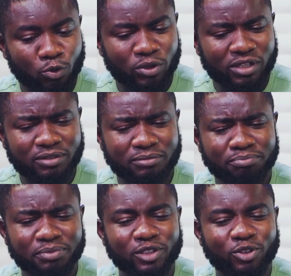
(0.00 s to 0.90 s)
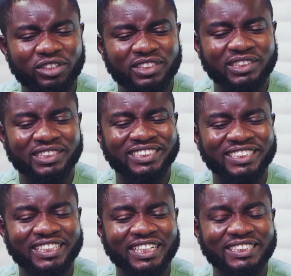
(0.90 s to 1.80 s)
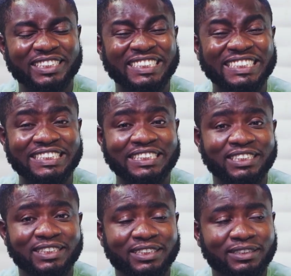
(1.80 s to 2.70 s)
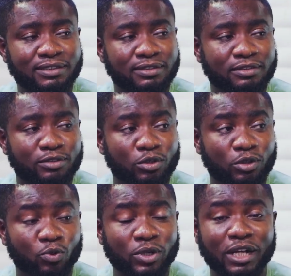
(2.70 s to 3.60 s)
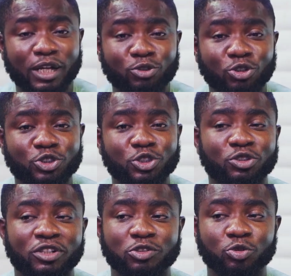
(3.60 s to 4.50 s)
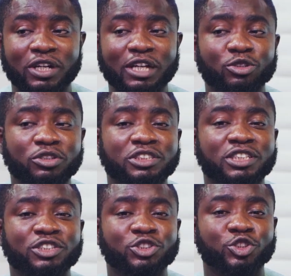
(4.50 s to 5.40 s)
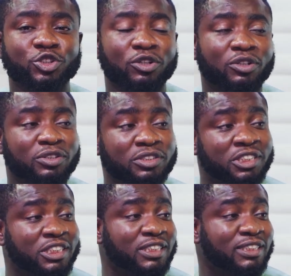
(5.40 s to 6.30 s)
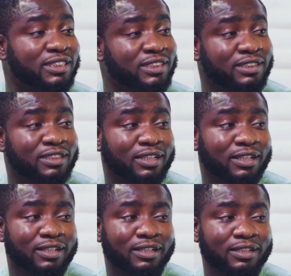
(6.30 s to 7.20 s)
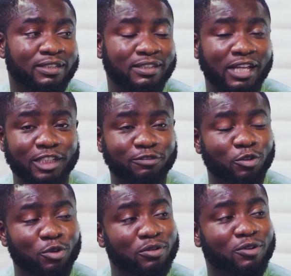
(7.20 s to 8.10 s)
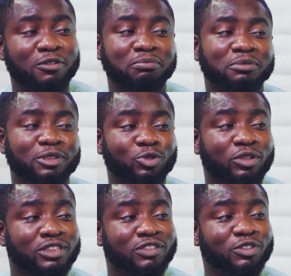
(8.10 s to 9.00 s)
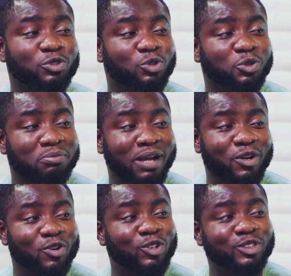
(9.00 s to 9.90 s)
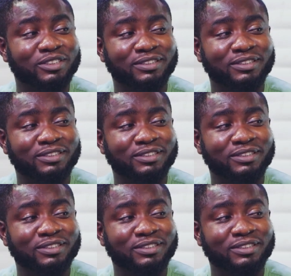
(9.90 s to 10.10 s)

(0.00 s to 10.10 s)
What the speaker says: Well, because it's a genetic disease, we cannot cure it. We cannot change your genes. That's follow come. So it's given to you by God.